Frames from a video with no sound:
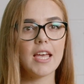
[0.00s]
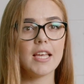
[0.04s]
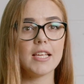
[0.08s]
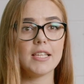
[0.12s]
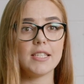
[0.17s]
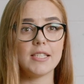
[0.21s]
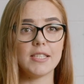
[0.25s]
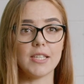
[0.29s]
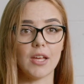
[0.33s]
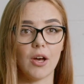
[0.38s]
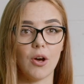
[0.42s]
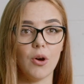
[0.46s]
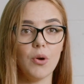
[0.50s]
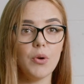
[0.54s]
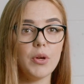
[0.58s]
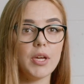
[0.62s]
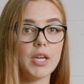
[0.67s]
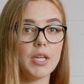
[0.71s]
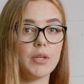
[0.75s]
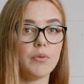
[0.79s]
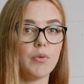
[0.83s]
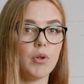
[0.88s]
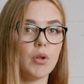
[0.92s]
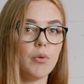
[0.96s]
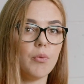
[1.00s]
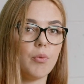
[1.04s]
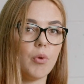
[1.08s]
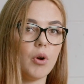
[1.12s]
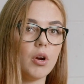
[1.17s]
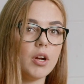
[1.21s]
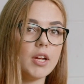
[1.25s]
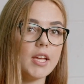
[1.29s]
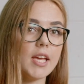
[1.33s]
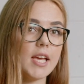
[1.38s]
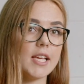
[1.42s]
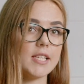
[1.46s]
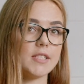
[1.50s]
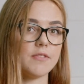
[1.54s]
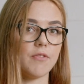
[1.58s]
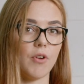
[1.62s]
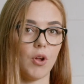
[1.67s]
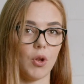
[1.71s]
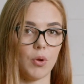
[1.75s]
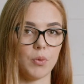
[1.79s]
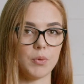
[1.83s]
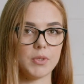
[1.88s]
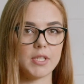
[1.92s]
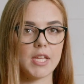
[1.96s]
So, it will work as
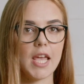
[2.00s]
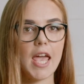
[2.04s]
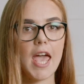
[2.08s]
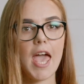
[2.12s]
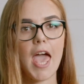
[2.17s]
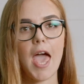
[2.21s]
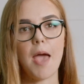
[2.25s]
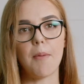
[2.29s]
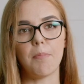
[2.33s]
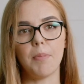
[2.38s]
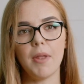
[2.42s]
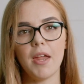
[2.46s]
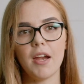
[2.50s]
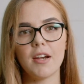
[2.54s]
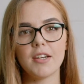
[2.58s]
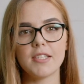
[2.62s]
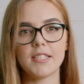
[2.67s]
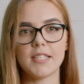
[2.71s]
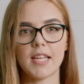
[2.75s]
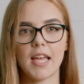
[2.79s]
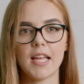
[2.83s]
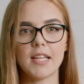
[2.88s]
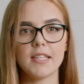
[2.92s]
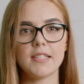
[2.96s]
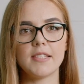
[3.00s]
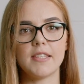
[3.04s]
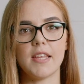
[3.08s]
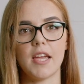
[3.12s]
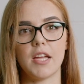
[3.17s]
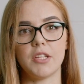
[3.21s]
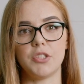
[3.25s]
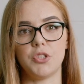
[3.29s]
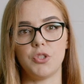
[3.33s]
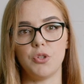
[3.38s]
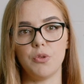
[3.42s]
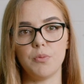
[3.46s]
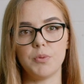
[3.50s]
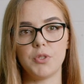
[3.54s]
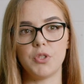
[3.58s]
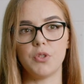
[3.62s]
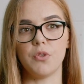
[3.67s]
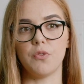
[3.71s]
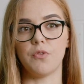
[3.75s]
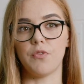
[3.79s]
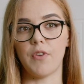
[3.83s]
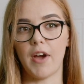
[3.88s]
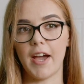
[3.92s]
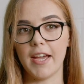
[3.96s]
follows. A player sends their troops
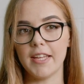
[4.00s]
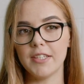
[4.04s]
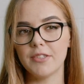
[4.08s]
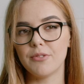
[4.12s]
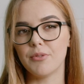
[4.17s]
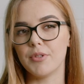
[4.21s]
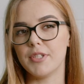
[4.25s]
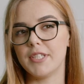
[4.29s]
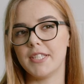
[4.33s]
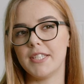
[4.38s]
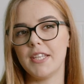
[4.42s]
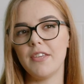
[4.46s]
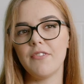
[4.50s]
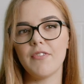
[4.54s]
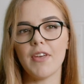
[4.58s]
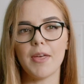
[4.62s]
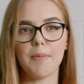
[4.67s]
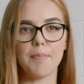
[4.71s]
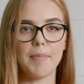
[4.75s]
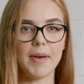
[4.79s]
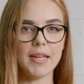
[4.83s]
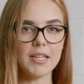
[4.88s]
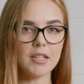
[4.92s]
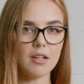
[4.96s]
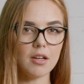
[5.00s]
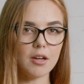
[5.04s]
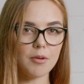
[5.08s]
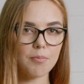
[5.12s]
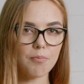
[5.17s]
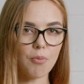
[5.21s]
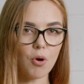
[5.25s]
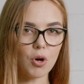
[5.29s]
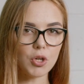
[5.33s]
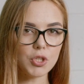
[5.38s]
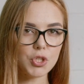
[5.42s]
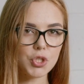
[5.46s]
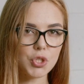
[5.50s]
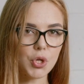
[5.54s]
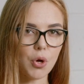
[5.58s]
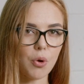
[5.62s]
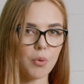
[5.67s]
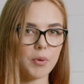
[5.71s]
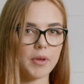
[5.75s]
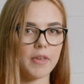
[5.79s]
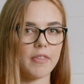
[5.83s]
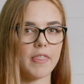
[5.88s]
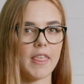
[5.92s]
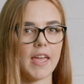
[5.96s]
to fight, receive a battle report
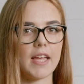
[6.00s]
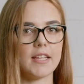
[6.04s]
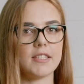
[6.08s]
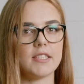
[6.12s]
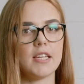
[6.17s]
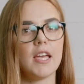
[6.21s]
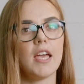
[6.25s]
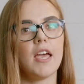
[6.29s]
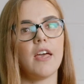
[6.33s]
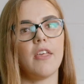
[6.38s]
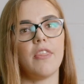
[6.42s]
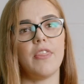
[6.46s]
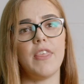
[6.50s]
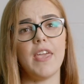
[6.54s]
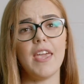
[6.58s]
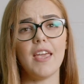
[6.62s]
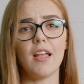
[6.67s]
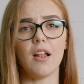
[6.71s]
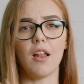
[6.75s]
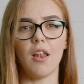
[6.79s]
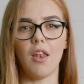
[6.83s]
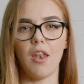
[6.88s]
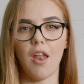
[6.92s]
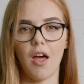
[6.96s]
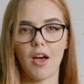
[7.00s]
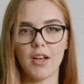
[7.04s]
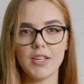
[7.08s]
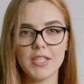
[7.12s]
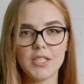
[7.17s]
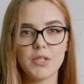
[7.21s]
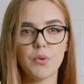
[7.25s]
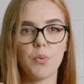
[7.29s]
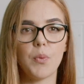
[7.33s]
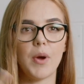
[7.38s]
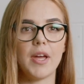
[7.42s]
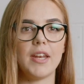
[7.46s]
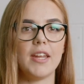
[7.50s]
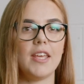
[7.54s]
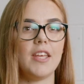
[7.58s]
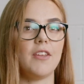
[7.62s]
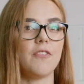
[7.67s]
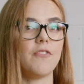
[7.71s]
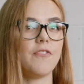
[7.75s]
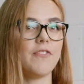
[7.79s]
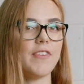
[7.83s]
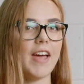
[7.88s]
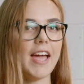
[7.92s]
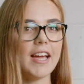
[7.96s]
showing that they lost when in
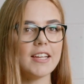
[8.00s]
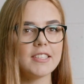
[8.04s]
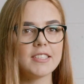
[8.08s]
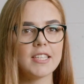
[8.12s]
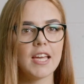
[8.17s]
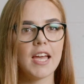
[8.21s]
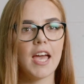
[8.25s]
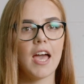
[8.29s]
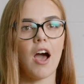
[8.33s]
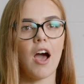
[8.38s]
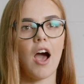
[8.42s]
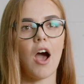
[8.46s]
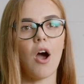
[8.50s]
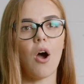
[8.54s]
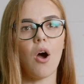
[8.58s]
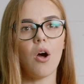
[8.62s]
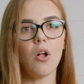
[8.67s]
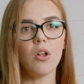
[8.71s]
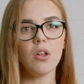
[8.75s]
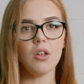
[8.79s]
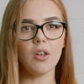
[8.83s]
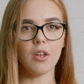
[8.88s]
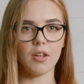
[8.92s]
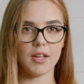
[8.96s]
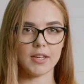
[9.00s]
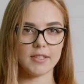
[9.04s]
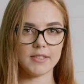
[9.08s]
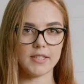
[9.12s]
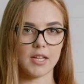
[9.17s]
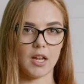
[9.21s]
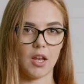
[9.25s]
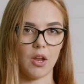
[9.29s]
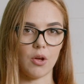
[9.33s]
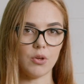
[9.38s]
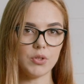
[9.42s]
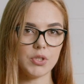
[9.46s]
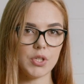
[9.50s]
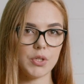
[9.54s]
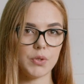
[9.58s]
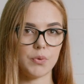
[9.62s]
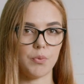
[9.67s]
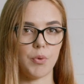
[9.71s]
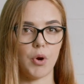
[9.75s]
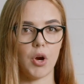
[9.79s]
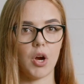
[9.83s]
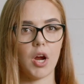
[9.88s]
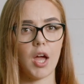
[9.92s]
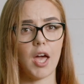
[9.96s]
fact all the losses
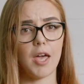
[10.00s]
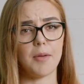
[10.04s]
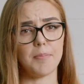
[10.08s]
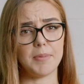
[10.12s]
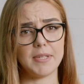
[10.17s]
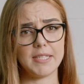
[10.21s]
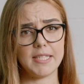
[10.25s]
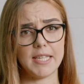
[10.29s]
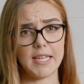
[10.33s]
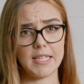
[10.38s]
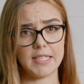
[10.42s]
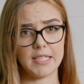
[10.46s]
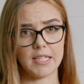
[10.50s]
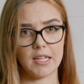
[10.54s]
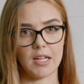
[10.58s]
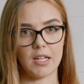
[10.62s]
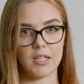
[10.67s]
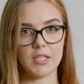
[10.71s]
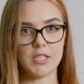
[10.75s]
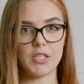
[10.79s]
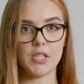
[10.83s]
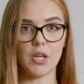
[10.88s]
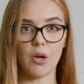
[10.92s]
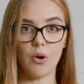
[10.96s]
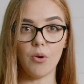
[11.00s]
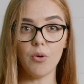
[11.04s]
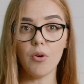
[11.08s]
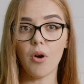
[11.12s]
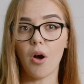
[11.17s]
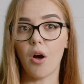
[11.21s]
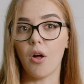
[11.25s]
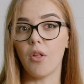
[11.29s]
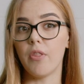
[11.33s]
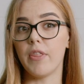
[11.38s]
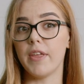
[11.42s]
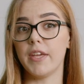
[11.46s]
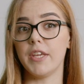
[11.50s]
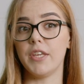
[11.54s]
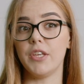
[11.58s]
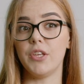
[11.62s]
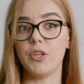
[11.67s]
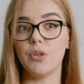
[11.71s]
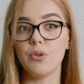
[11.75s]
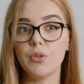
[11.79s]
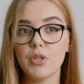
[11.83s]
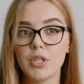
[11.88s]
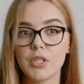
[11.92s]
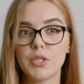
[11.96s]
were hypothetical, so all the
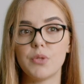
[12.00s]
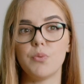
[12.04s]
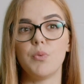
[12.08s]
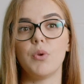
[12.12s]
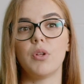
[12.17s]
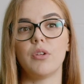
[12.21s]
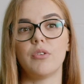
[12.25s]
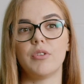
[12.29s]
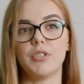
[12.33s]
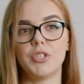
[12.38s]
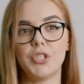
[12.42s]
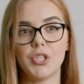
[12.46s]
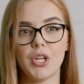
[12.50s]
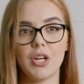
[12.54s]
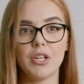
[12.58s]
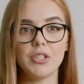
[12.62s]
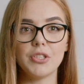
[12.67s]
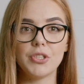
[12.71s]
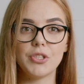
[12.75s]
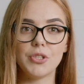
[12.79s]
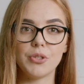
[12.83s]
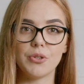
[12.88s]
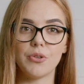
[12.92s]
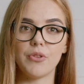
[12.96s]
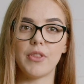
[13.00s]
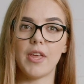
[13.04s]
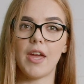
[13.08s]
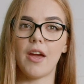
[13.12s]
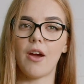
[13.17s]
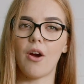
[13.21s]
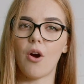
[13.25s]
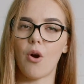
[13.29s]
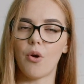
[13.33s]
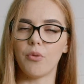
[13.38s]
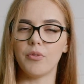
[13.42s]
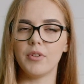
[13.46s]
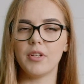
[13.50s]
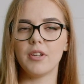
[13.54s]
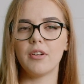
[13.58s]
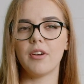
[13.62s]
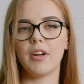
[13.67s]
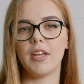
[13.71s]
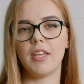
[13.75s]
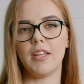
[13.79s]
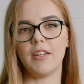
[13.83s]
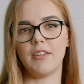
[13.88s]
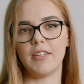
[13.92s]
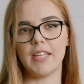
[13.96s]
units will return to their owner
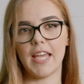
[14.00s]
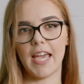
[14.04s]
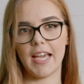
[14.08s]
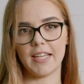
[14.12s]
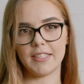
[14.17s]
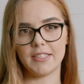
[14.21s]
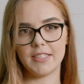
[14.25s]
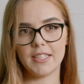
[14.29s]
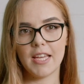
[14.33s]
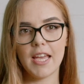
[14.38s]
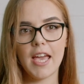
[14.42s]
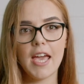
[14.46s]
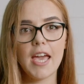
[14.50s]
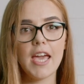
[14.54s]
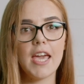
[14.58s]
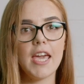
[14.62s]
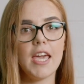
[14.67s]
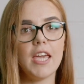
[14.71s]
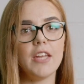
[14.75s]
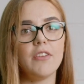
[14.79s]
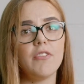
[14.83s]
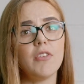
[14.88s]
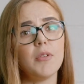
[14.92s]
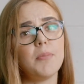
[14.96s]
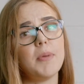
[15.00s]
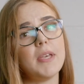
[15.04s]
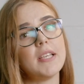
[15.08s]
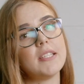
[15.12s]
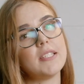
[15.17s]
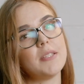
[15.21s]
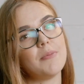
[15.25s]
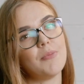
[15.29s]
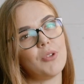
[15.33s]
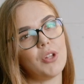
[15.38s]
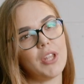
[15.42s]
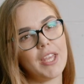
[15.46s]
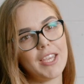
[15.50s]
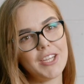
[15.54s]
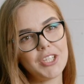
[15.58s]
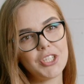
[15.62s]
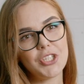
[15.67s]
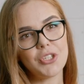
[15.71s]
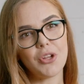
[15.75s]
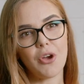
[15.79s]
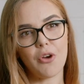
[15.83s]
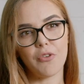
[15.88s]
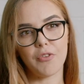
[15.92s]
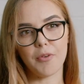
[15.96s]
intact. It will be a
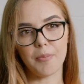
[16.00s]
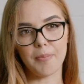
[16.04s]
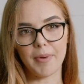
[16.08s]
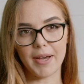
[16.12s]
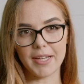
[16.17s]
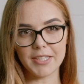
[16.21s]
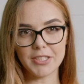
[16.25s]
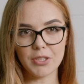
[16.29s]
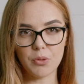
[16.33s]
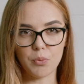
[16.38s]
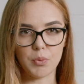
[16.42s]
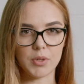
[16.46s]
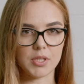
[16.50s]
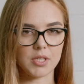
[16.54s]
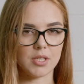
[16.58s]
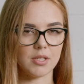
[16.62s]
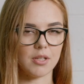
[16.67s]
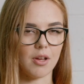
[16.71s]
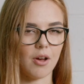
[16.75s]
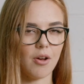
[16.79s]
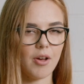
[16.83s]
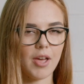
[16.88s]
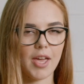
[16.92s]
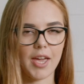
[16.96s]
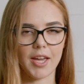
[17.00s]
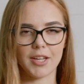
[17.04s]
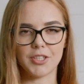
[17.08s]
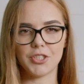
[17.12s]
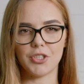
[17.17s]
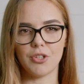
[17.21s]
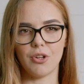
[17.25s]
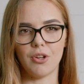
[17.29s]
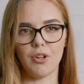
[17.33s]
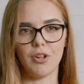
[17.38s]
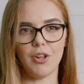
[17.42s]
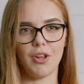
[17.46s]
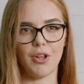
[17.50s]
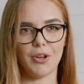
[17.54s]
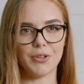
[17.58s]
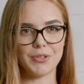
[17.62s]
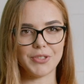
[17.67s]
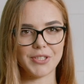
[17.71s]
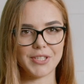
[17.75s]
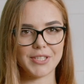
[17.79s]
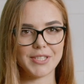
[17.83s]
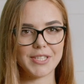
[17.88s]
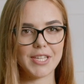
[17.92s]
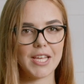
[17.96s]
simulation of a battle with no actual
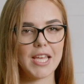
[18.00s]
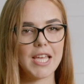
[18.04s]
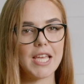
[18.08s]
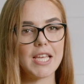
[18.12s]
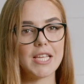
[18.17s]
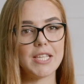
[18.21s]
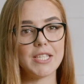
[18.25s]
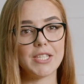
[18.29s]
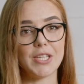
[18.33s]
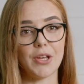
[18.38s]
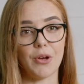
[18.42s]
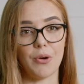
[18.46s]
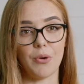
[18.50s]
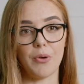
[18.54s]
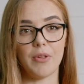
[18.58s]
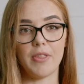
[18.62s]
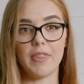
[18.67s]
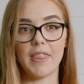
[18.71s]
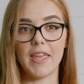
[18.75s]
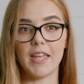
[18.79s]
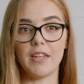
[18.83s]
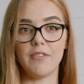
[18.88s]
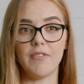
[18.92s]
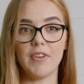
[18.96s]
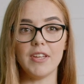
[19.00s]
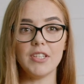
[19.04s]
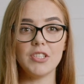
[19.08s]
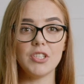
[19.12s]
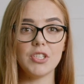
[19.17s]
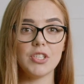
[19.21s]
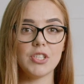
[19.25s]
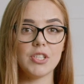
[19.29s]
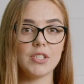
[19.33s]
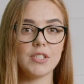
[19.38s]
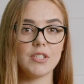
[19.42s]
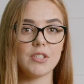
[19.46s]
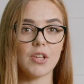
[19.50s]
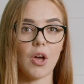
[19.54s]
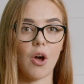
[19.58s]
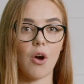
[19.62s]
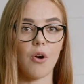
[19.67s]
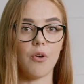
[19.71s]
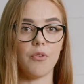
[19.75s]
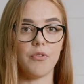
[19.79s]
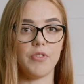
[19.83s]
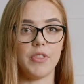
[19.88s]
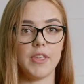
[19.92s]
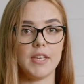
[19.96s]
losses. So, the advantages
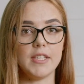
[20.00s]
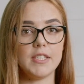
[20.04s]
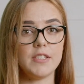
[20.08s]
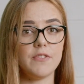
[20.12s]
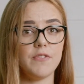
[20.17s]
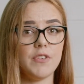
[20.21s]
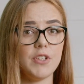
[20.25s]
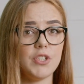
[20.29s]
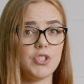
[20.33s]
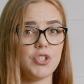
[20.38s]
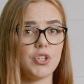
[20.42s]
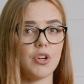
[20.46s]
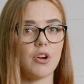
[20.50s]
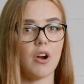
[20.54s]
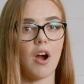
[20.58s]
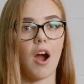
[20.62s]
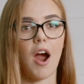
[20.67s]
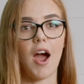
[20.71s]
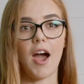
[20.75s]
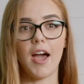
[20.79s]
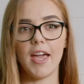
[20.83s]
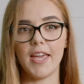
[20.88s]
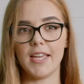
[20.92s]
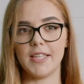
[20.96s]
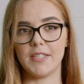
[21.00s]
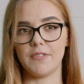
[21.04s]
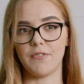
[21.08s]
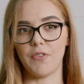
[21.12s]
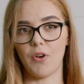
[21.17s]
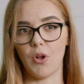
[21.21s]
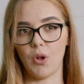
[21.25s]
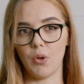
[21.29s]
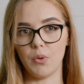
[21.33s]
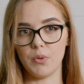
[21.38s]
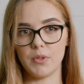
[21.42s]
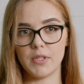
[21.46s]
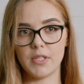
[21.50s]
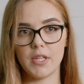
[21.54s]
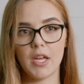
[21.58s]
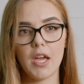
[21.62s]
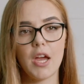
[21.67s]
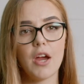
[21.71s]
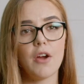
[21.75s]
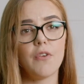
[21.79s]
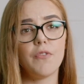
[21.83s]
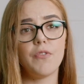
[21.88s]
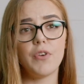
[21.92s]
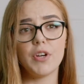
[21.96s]
of this feature are as follows.
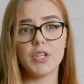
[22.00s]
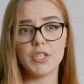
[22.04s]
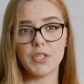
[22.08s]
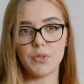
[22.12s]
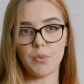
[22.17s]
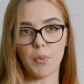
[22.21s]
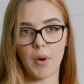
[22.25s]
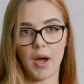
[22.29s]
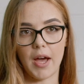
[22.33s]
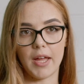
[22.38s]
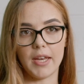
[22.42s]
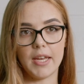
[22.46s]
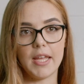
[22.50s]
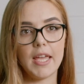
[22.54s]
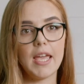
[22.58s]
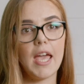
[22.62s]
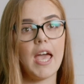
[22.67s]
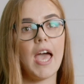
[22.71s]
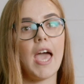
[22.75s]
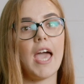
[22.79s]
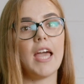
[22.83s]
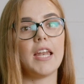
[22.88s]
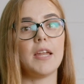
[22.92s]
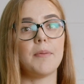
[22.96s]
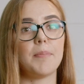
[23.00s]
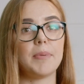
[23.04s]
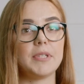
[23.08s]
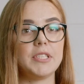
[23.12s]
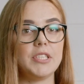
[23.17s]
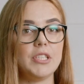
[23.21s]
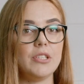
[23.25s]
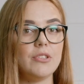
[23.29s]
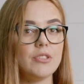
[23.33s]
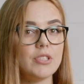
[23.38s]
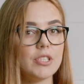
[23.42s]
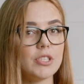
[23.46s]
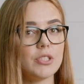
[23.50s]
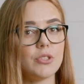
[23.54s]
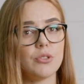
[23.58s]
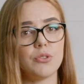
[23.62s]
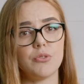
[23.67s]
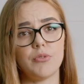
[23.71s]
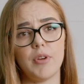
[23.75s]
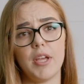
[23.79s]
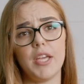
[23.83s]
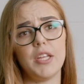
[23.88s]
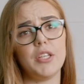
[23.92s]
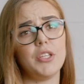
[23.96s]
First one, an opportunity to
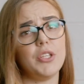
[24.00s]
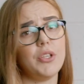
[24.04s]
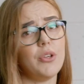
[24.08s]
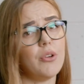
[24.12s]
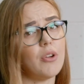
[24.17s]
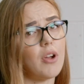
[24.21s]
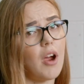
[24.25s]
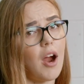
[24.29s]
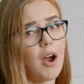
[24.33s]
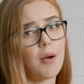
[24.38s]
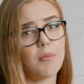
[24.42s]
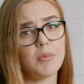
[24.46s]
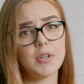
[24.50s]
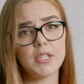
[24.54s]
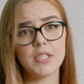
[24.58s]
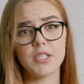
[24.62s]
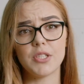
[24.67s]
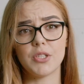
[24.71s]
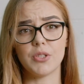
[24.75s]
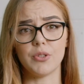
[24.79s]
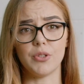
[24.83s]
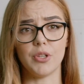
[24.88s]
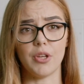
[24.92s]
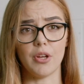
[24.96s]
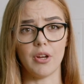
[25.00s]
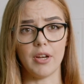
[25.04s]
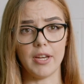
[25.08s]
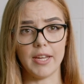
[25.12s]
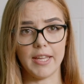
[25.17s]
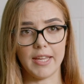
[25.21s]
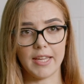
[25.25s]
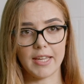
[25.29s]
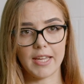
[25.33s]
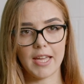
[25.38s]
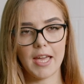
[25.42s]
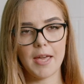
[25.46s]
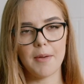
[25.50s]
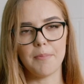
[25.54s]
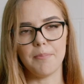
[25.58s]
train newcomers to your league.